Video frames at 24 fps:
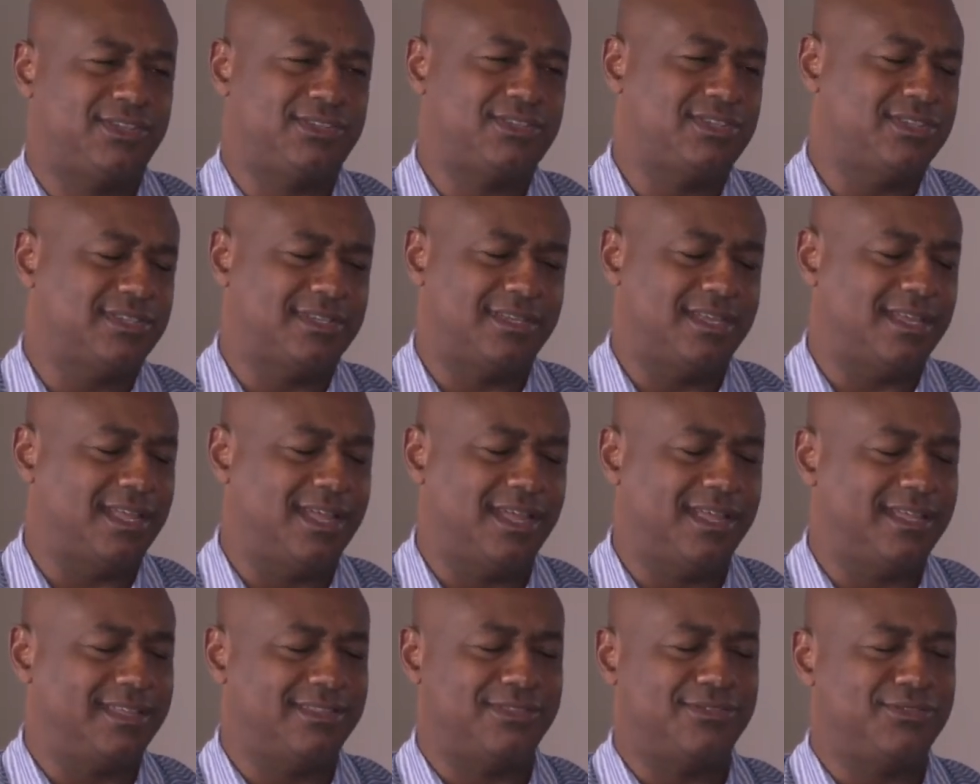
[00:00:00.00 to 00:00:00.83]
just
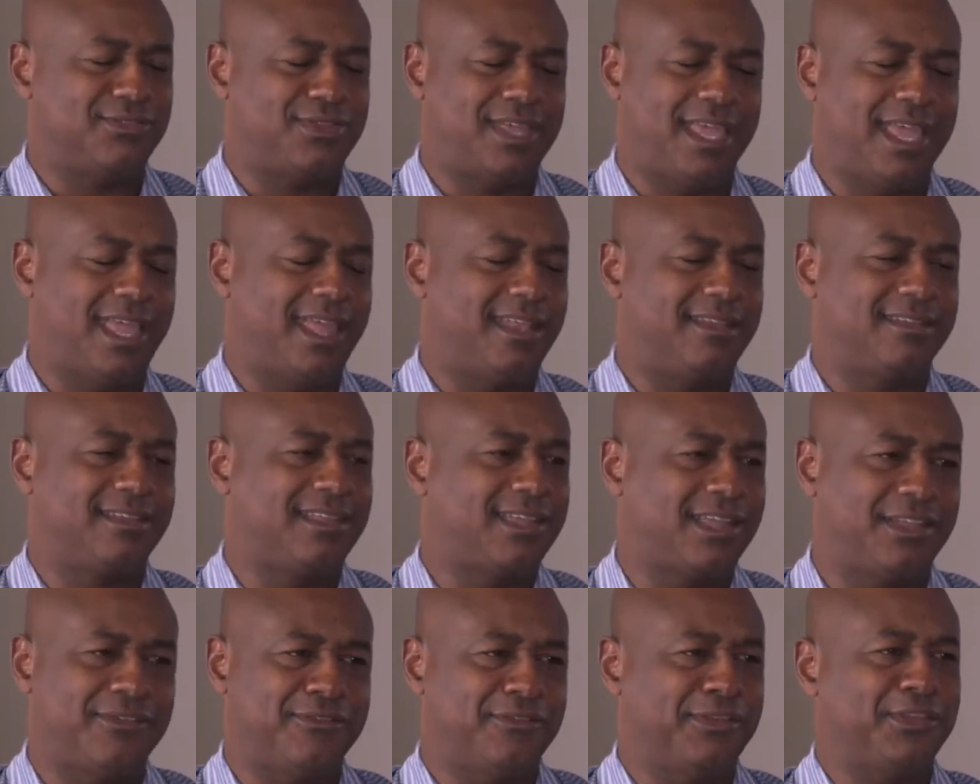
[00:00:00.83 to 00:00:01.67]
you
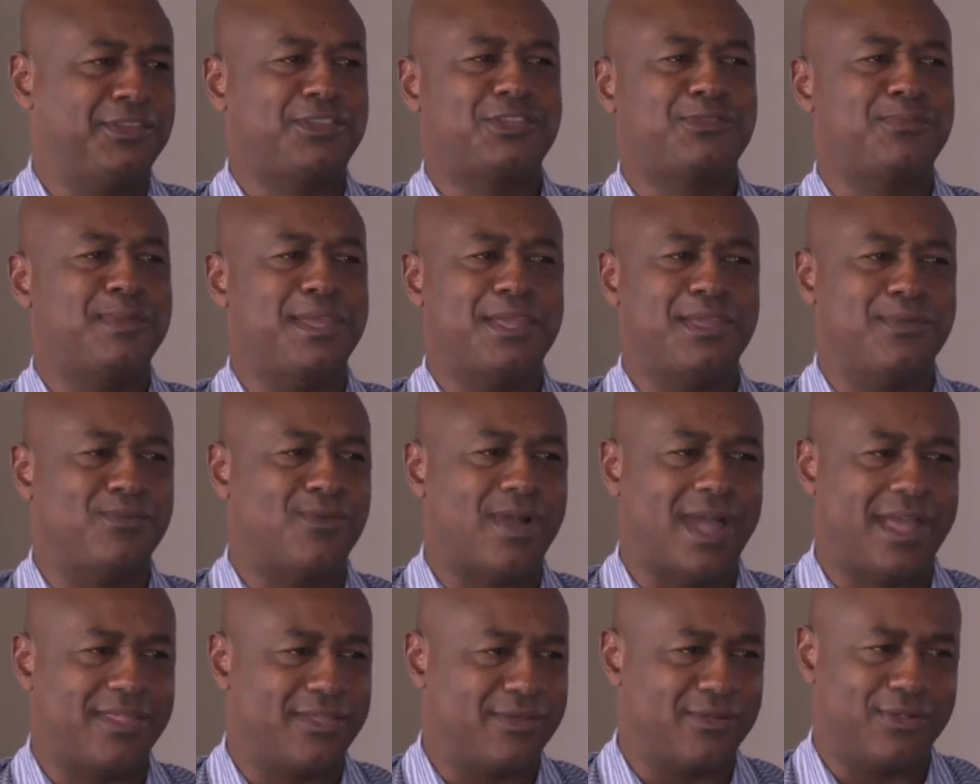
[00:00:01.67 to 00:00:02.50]
can't convince
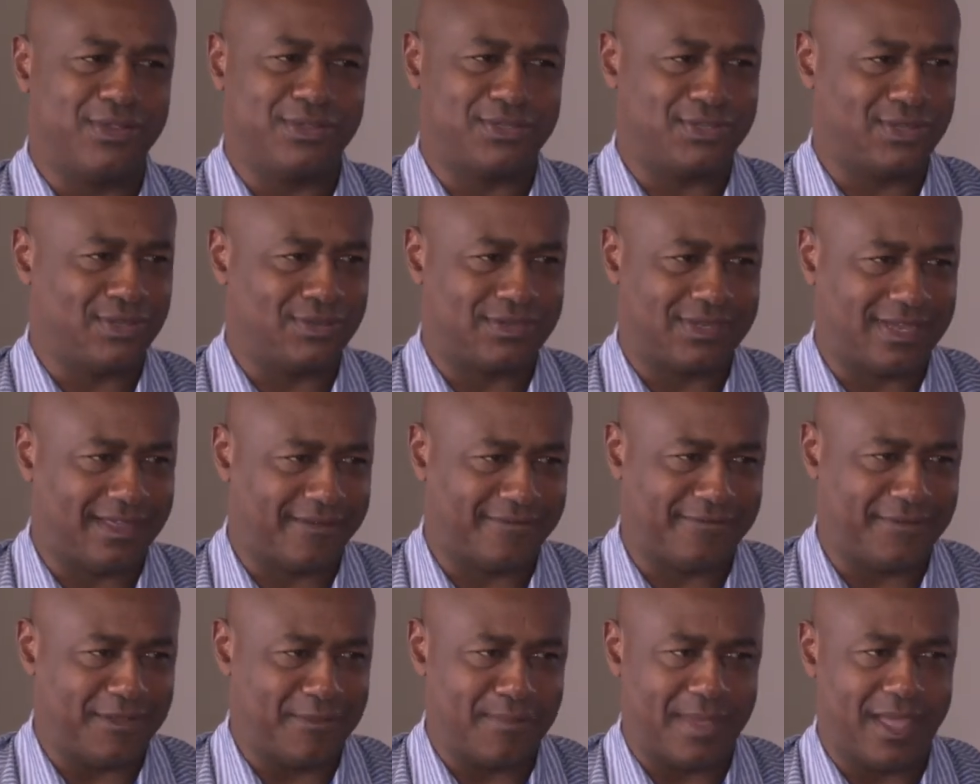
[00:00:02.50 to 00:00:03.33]
me why there
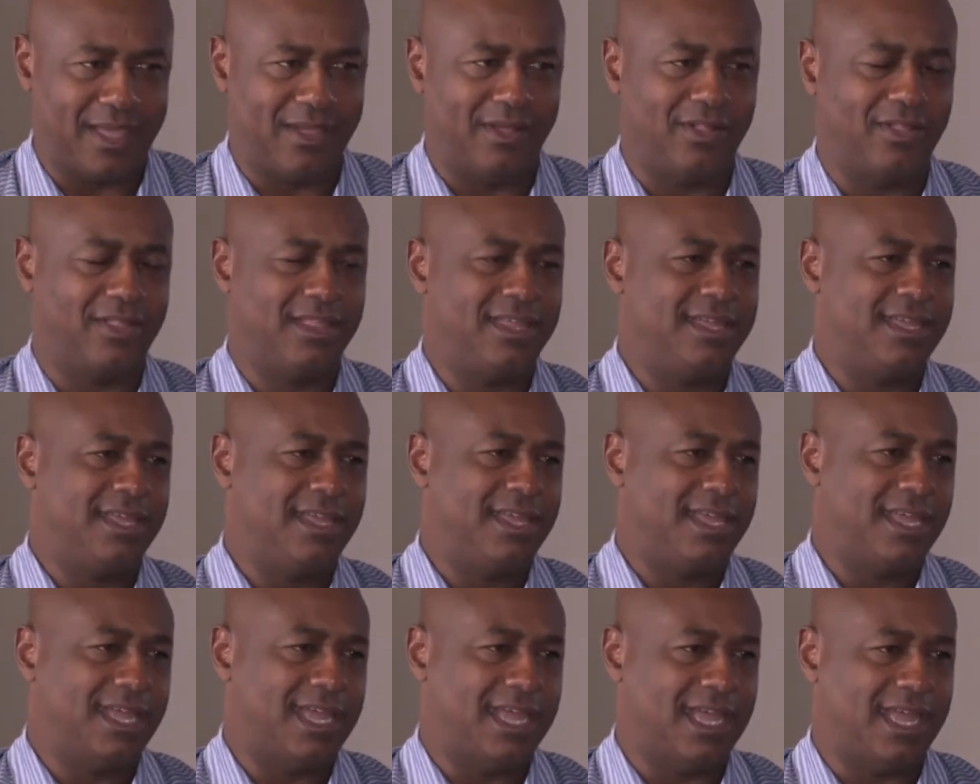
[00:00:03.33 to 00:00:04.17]
isn't a female
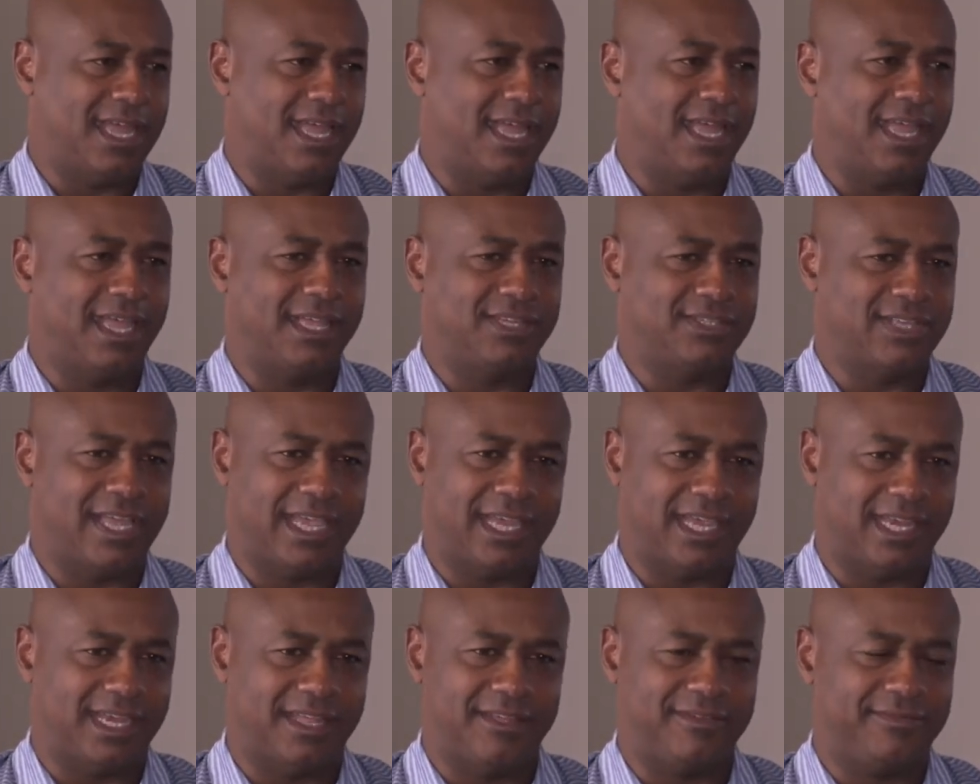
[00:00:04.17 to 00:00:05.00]

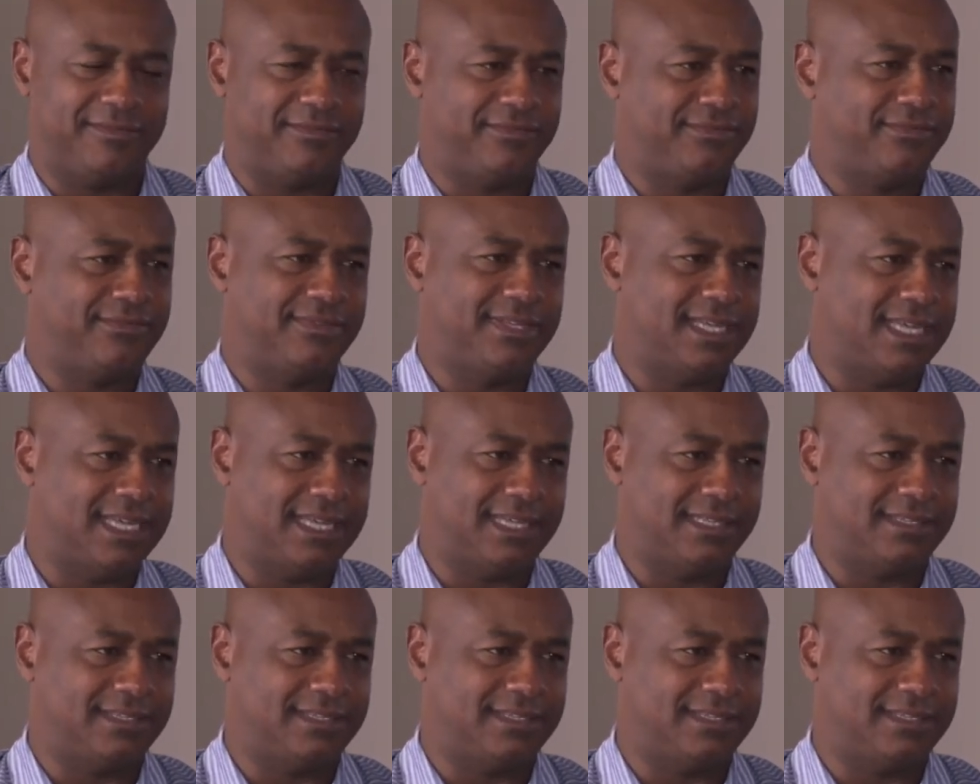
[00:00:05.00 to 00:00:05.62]
executive